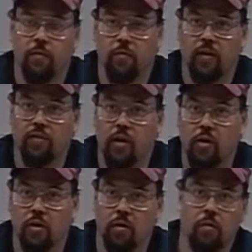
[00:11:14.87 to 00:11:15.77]
a few things
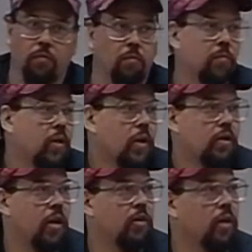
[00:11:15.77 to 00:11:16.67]
here and there from
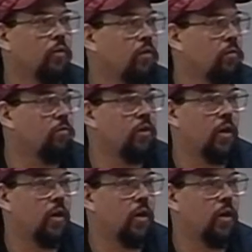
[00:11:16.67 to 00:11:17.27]
dead telephones